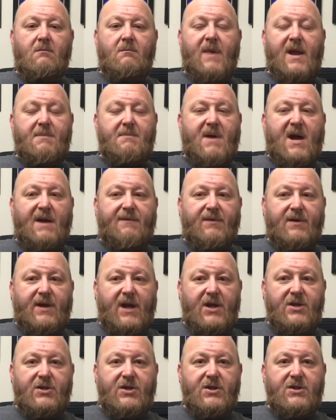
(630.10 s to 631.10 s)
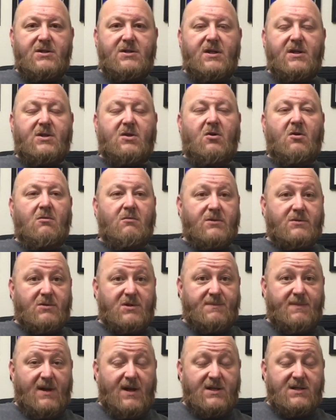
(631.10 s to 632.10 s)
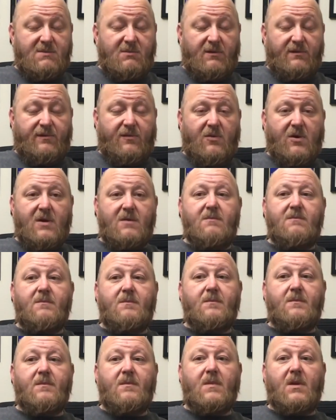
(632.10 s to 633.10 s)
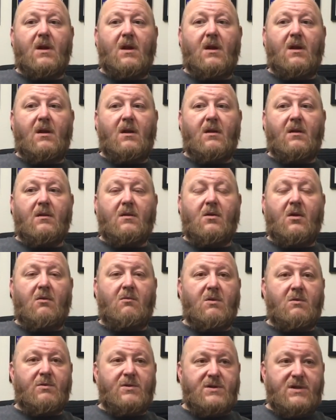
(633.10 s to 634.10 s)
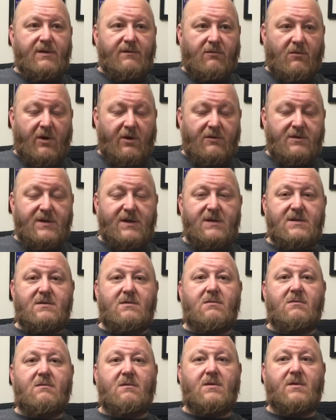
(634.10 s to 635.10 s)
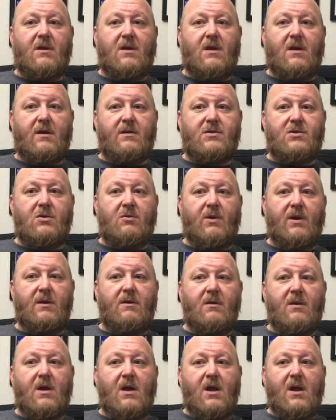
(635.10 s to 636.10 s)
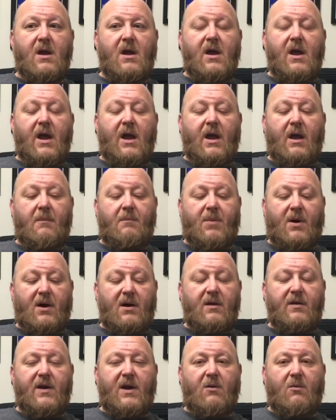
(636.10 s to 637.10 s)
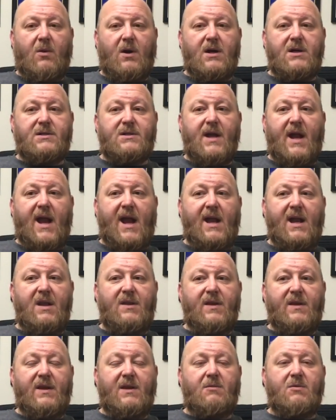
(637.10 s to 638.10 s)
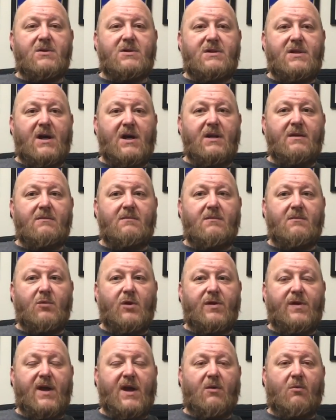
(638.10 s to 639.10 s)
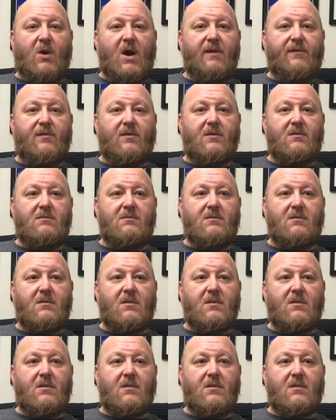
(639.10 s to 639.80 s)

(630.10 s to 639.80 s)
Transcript: make modifications that Colt was responsible for. Colt would receive royalties to it. And part of that was anything that was done with that rifle,